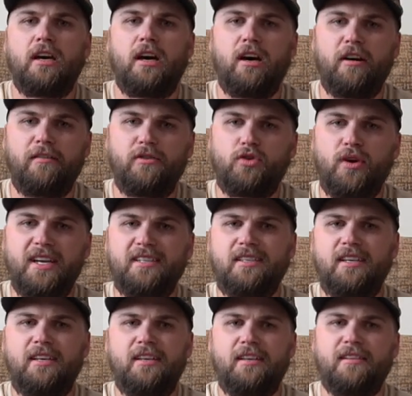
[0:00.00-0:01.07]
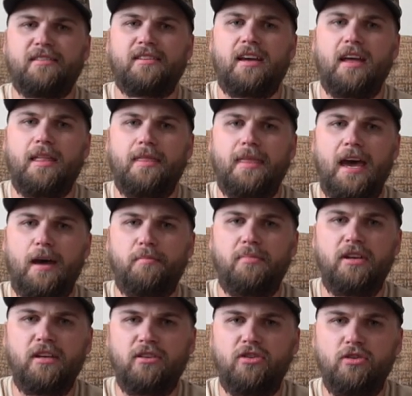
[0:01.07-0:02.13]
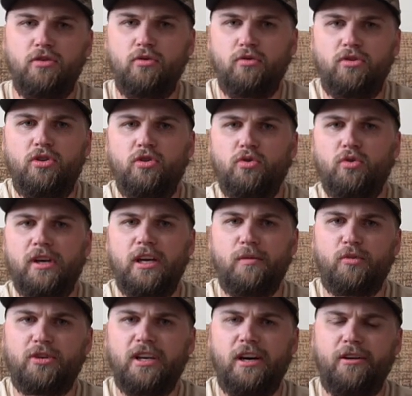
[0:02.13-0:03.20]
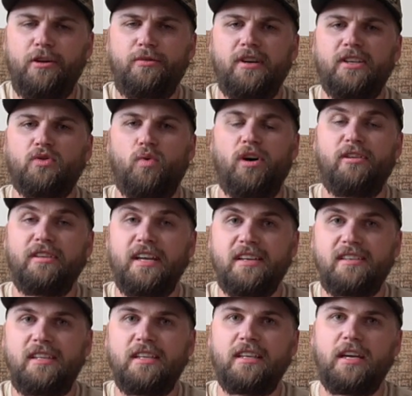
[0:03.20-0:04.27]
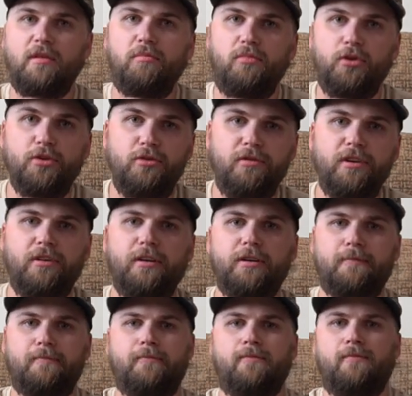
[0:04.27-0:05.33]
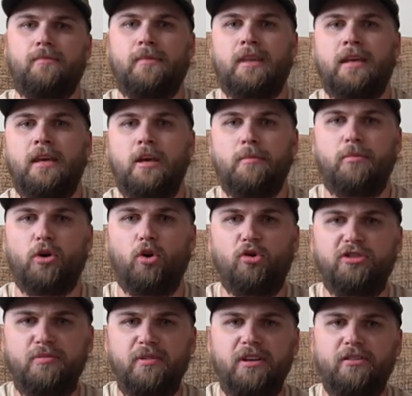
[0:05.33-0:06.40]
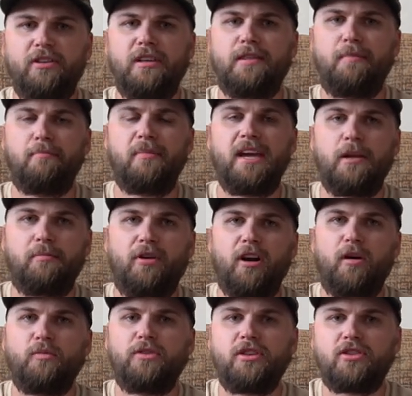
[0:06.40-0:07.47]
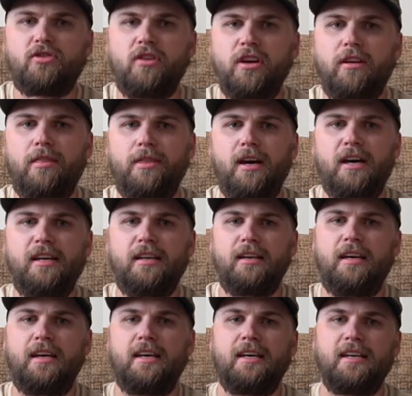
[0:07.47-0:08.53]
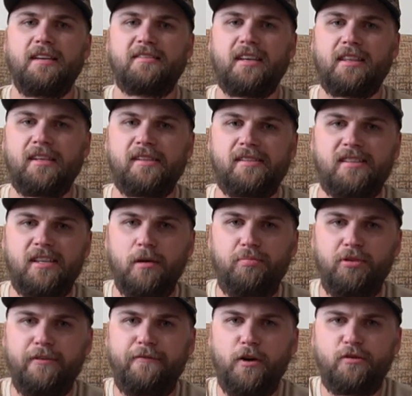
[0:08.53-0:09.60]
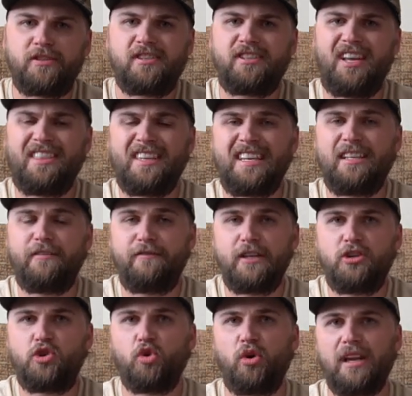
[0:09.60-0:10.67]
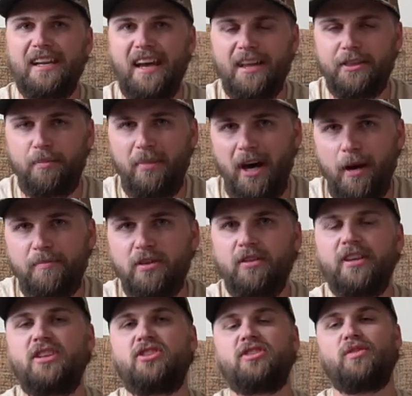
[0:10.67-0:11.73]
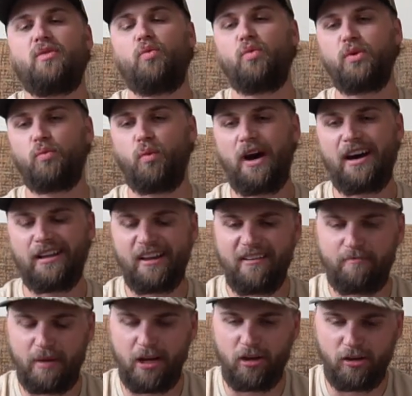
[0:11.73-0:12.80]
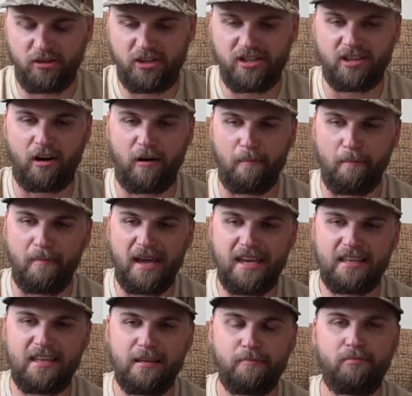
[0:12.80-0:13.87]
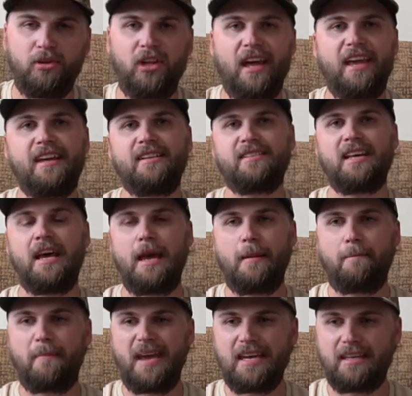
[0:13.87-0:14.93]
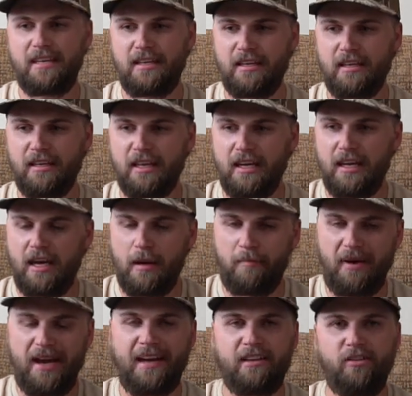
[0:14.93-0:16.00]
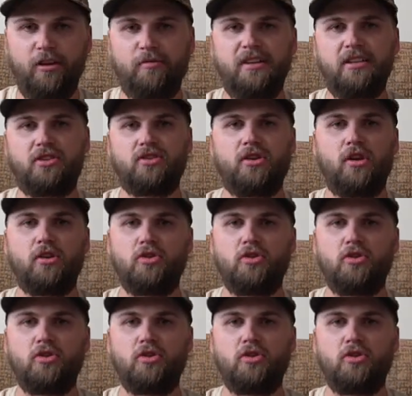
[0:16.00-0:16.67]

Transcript: of drakes to hens, that being due to hen mortality rates while nesting and brood rearing. But ultimately, the main problem with this train of thought is that it simply focuses on the individual, not the population. When wildlife biologists are making plans, making bag limits,